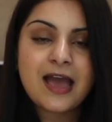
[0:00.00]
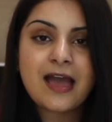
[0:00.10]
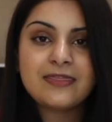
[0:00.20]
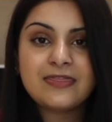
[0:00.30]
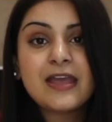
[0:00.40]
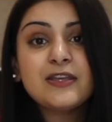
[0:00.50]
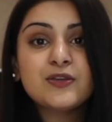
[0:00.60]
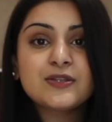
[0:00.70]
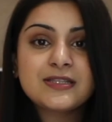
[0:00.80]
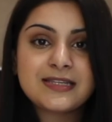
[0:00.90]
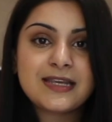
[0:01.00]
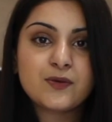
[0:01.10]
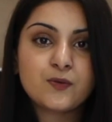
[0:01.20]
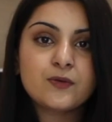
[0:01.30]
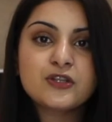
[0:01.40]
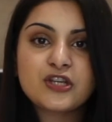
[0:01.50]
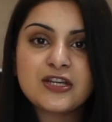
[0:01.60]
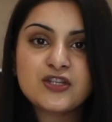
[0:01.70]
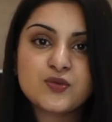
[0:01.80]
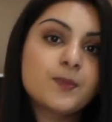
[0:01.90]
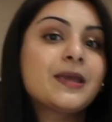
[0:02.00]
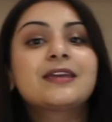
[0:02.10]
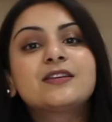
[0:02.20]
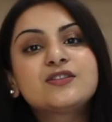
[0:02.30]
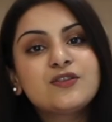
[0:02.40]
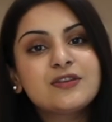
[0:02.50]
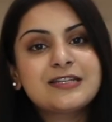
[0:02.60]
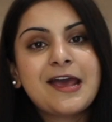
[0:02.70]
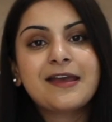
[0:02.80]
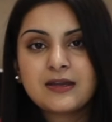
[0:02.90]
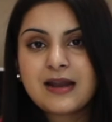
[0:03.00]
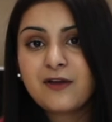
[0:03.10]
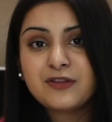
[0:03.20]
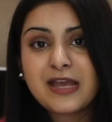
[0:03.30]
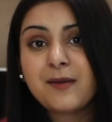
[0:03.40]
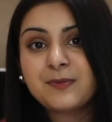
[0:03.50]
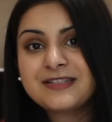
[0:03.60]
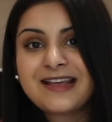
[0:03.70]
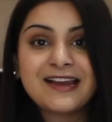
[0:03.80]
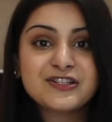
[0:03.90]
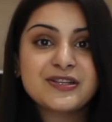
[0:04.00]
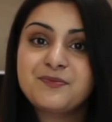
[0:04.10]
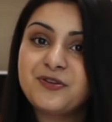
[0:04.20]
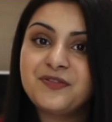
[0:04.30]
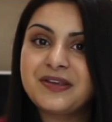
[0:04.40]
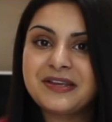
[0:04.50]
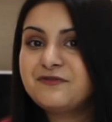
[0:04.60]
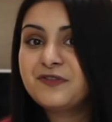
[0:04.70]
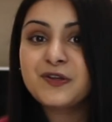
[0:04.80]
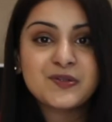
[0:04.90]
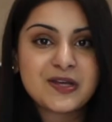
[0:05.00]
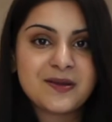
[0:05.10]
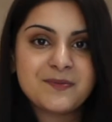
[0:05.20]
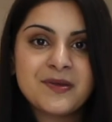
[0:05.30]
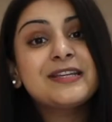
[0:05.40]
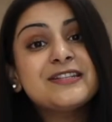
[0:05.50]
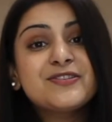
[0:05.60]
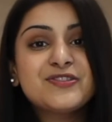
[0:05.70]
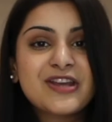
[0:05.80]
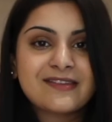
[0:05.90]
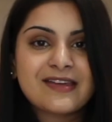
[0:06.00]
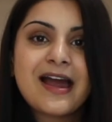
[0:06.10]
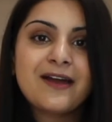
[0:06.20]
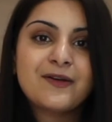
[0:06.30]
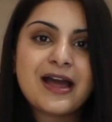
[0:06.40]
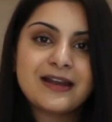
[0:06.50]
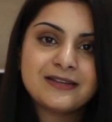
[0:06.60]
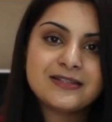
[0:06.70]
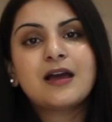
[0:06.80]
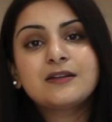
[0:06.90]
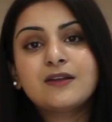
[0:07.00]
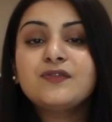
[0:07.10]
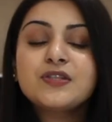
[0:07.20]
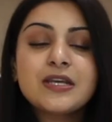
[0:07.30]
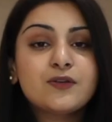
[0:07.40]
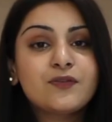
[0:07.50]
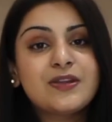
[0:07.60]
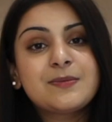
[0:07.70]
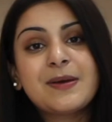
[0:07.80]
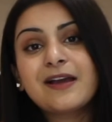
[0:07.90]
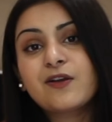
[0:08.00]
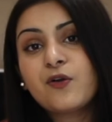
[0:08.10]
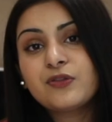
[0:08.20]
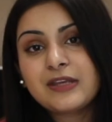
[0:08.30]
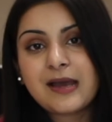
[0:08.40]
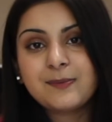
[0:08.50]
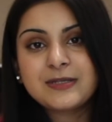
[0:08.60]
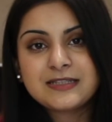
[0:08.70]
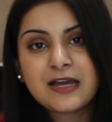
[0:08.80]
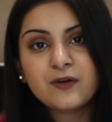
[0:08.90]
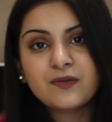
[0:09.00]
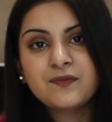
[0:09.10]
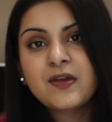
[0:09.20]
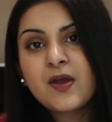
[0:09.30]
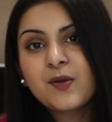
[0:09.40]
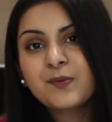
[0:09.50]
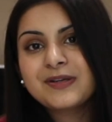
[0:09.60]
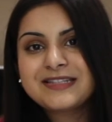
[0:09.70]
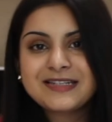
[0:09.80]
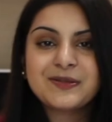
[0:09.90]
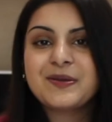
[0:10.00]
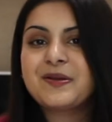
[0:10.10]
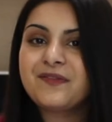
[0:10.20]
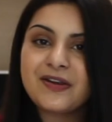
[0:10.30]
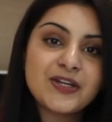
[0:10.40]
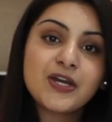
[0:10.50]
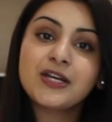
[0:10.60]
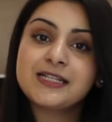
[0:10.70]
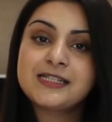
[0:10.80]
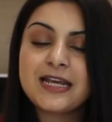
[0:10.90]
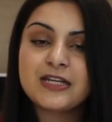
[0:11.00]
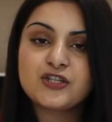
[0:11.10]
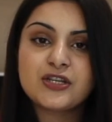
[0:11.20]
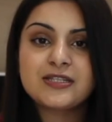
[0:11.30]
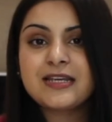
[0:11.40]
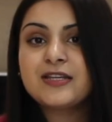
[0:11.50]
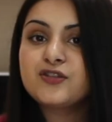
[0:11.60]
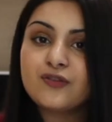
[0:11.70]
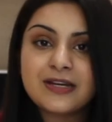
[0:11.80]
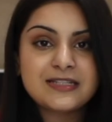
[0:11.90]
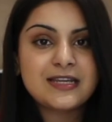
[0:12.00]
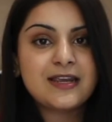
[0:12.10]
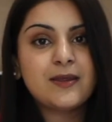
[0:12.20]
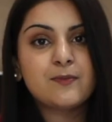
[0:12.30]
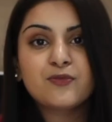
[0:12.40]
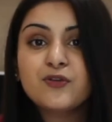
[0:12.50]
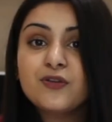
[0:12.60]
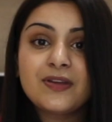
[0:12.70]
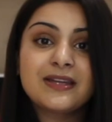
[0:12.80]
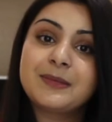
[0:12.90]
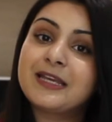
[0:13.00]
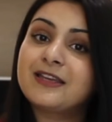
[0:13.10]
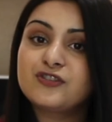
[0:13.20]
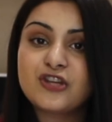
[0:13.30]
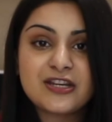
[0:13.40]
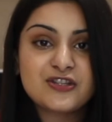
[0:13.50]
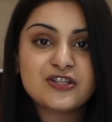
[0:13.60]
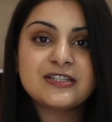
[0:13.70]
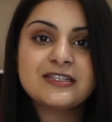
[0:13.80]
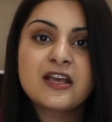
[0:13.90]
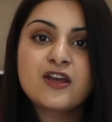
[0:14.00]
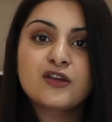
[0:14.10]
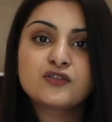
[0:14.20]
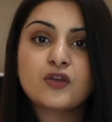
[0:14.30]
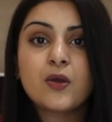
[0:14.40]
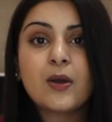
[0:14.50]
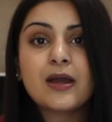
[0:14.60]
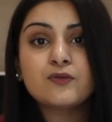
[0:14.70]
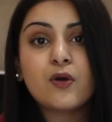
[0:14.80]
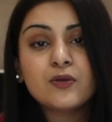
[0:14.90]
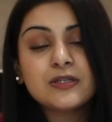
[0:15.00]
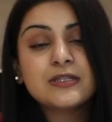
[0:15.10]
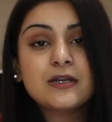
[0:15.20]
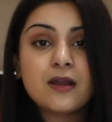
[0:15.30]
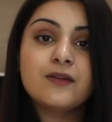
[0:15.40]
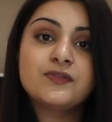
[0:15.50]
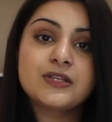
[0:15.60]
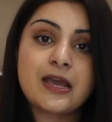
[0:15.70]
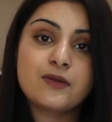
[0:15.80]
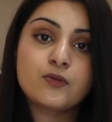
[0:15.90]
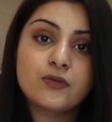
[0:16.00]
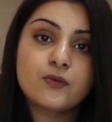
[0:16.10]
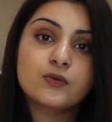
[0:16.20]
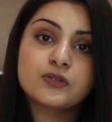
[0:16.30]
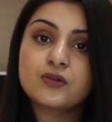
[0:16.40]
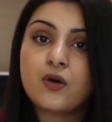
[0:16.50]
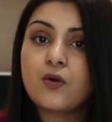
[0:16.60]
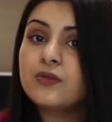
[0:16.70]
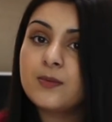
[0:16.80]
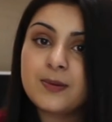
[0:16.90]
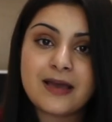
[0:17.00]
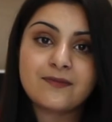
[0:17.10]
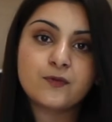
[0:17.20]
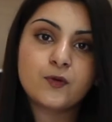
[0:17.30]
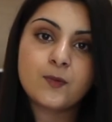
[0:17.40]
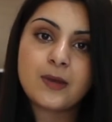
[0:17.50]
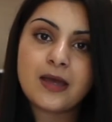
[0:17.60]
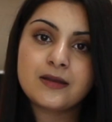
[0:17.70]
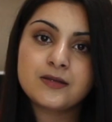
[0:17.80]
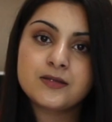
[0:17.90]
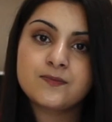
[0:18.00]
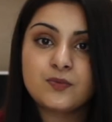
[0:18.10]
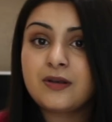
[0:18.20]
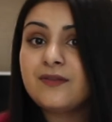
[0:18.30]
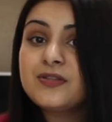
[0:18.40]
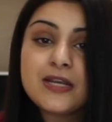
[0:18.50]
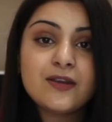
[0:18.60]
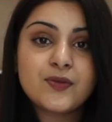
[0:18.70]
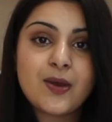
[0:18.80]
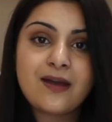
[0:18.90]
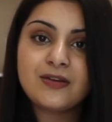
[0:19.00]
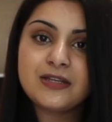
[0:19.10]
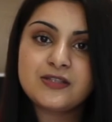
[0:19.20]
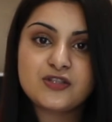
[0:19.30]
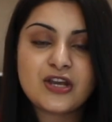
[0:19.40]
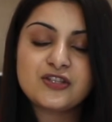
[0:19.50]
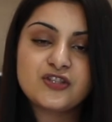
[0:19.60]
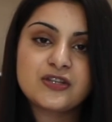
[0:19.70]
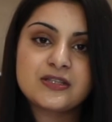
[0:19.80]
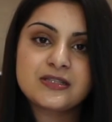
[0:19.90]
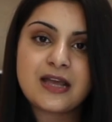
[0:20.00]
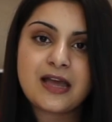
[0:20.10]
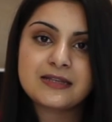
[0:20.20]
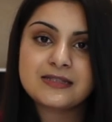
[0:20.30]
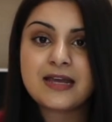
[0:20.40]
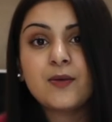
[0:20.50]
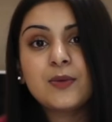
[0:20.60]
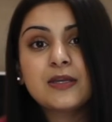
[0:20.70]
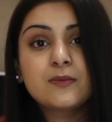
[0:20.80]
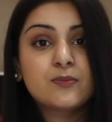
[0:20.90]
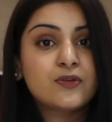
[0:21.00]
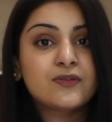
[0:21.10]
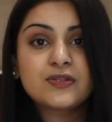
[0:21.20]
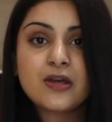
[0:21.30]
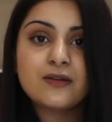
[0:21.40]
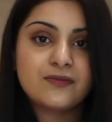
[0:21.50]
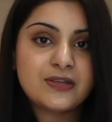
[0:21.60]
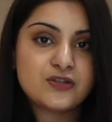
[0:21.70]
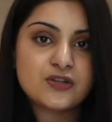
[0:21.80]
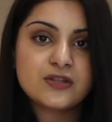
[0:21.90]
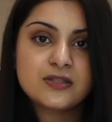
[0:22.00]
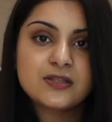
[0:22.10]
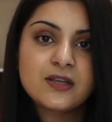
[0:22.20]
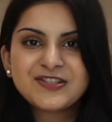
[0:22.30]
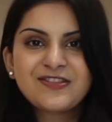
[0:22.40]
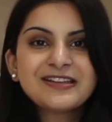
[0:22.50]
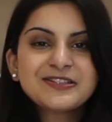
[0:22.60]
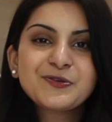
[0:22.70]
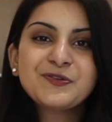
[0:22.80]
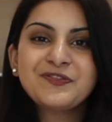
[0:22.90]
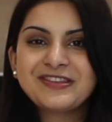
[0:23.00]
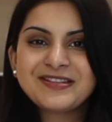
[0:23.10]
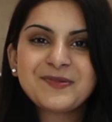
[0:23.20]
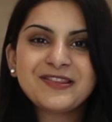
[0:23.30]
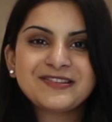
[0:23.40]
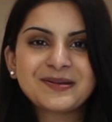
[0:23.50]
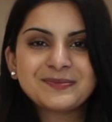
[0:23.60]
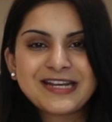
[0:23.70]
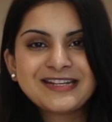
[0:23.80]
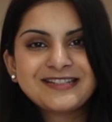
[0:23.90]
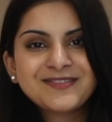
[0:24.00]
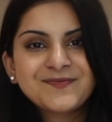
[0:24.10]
and there you can see all the changes we're making to the tech and how the app is actually improving in real time. Please do check that out, and I'd love to hear your feedback on the app itself. We're still in our very early stages, iterating, improving, making changes, so I'd honestly love to get your thoughts on the platform and would love to hear if you have any suggestions as to how we can improve certain features. So that's all for this month's update.